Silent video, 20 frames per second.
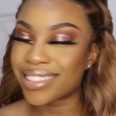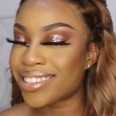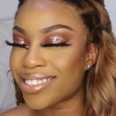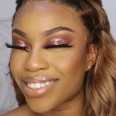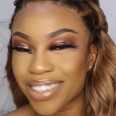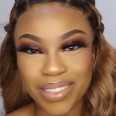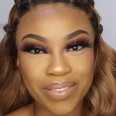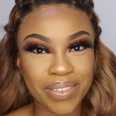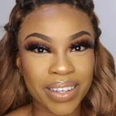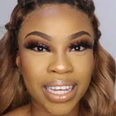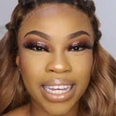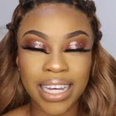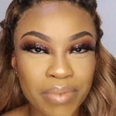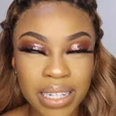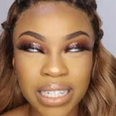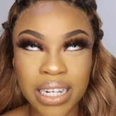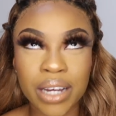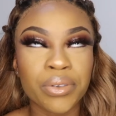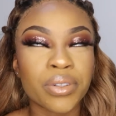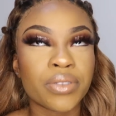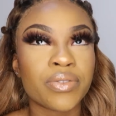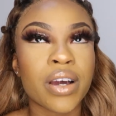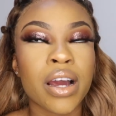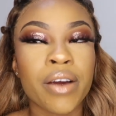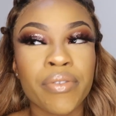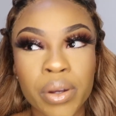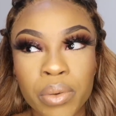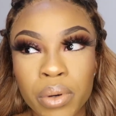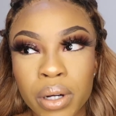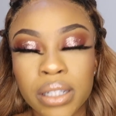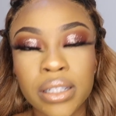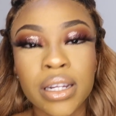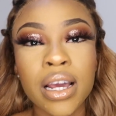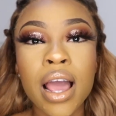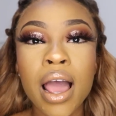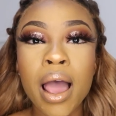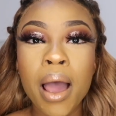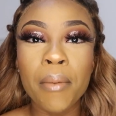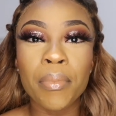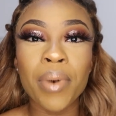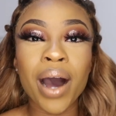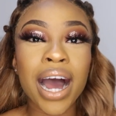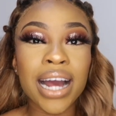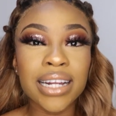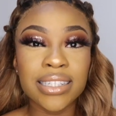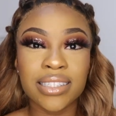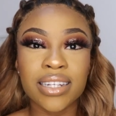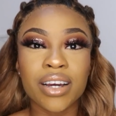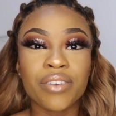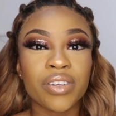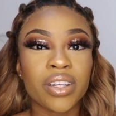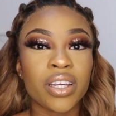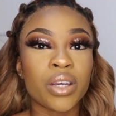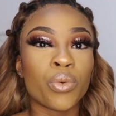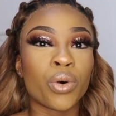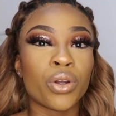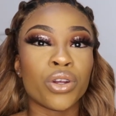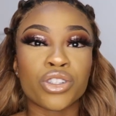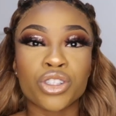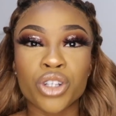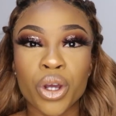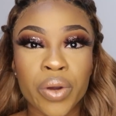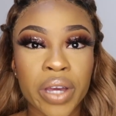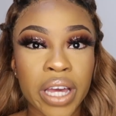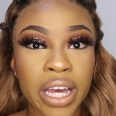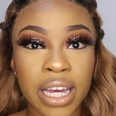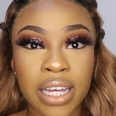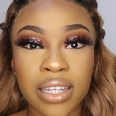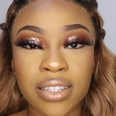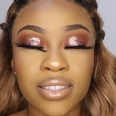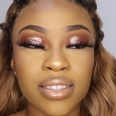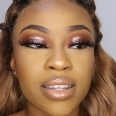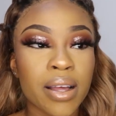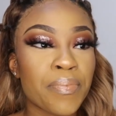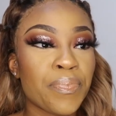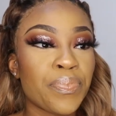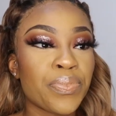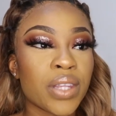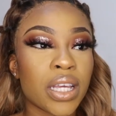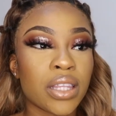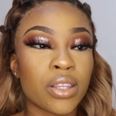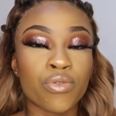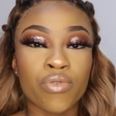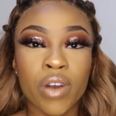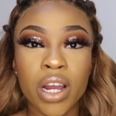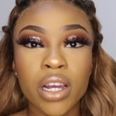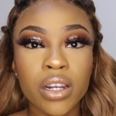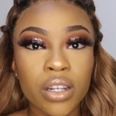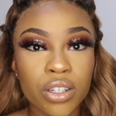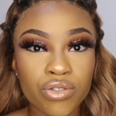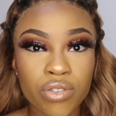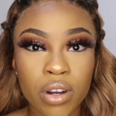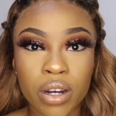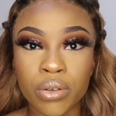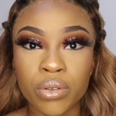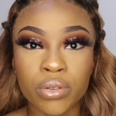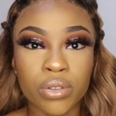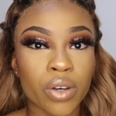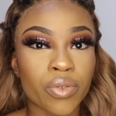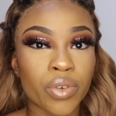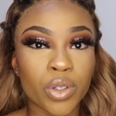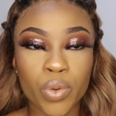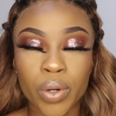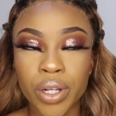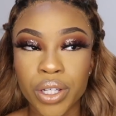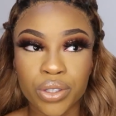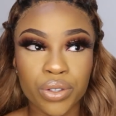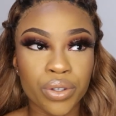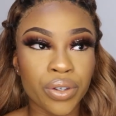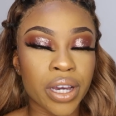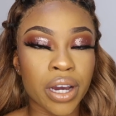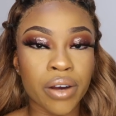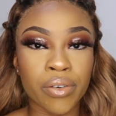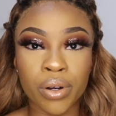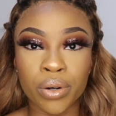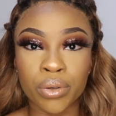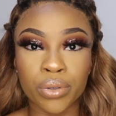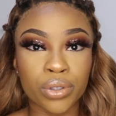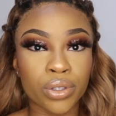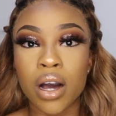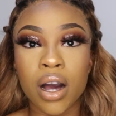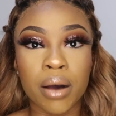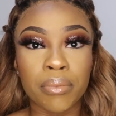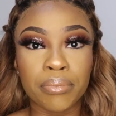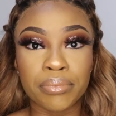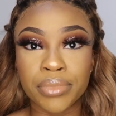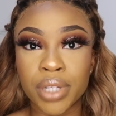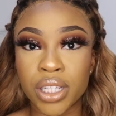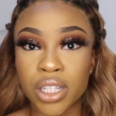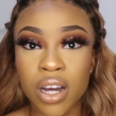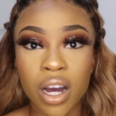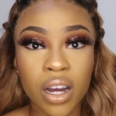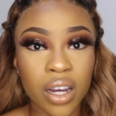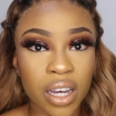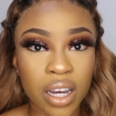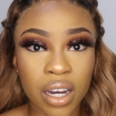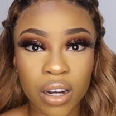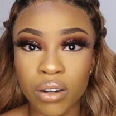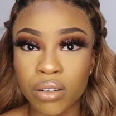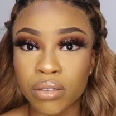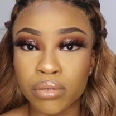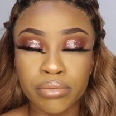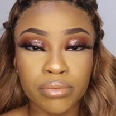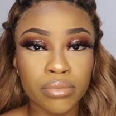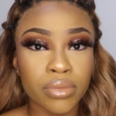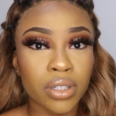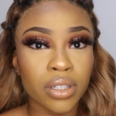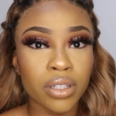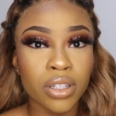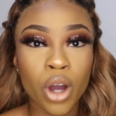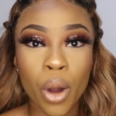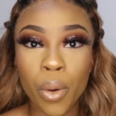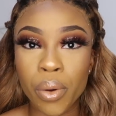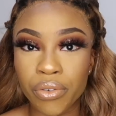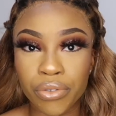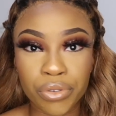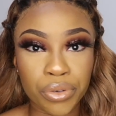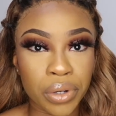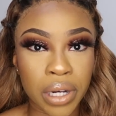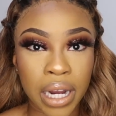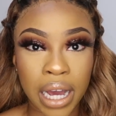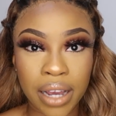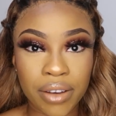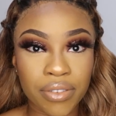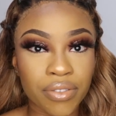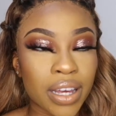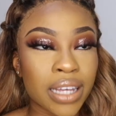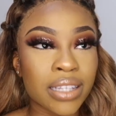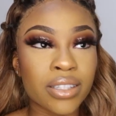Trust me, my channel is for everyone, but I definitely want to showcase the regular struggles of a 22-year-old young girl going through life.